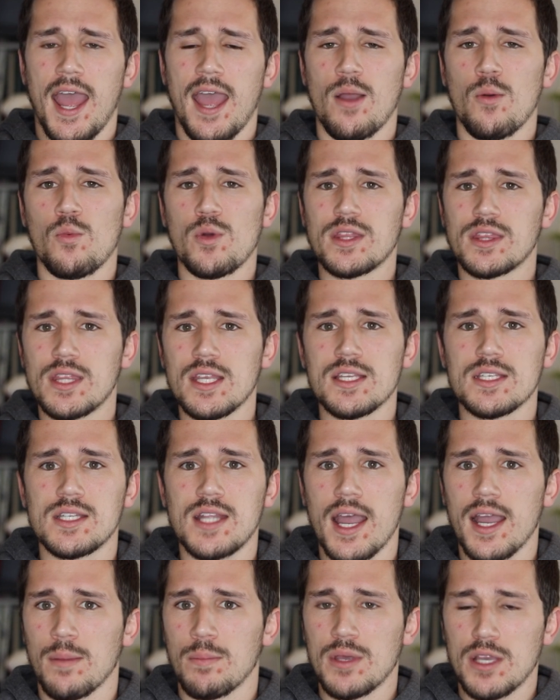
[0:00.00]
And with this
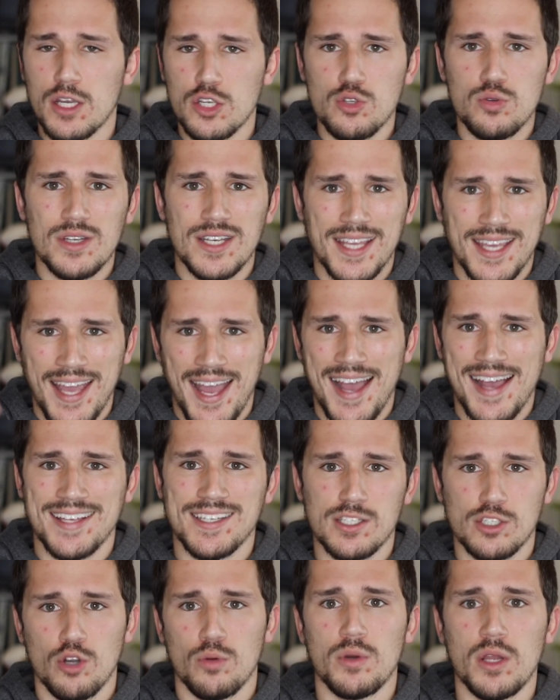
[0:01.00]
deck, because you get to
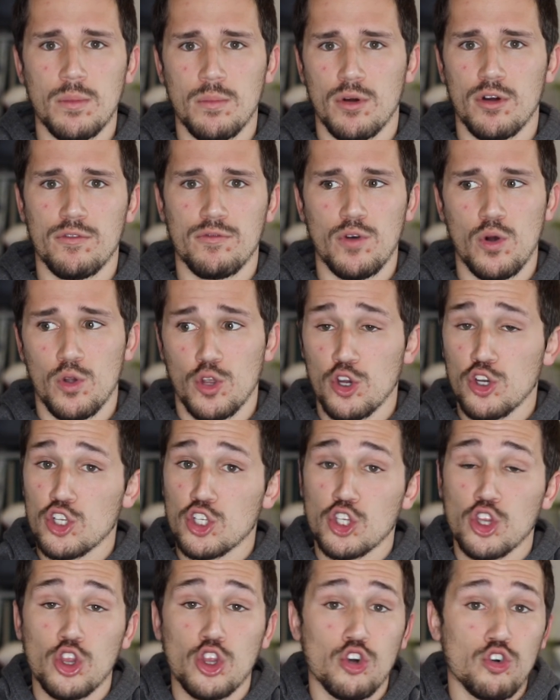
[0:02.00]
cast so many merfolk, you're
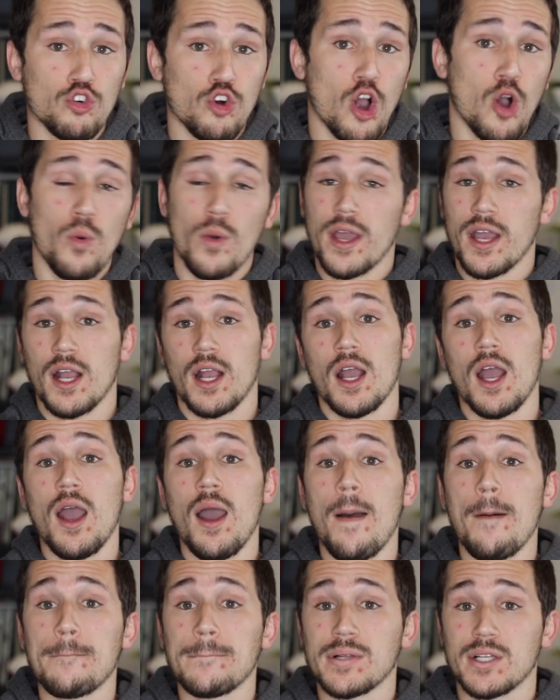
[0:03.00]
just throwing
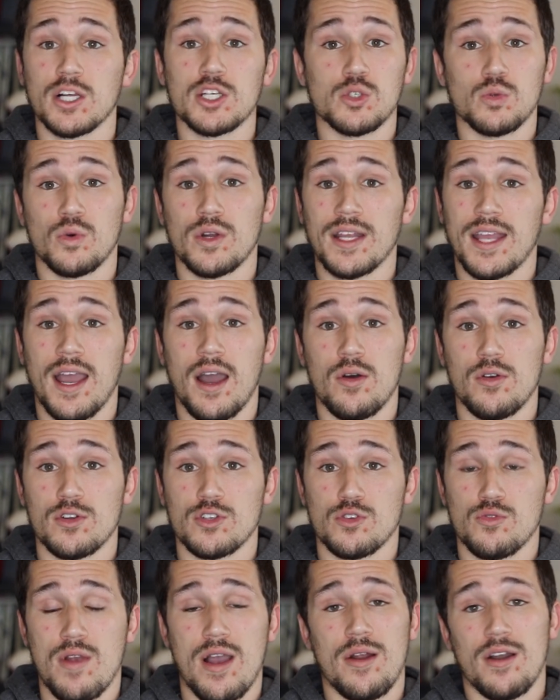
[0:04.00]
plus one
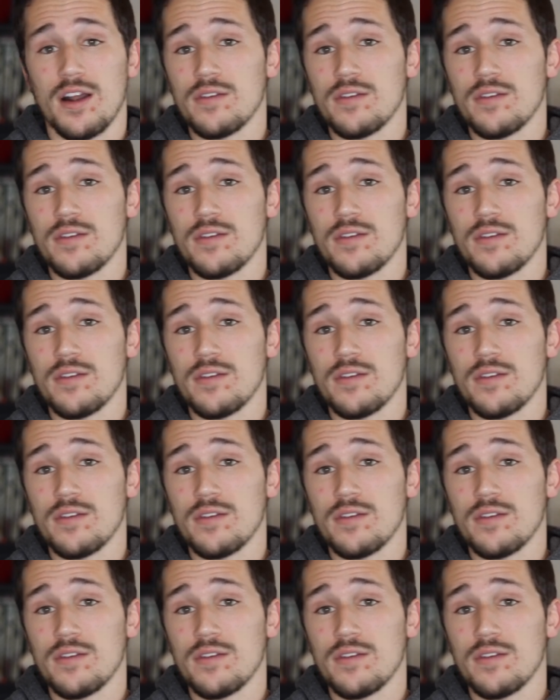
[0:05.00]
counters around.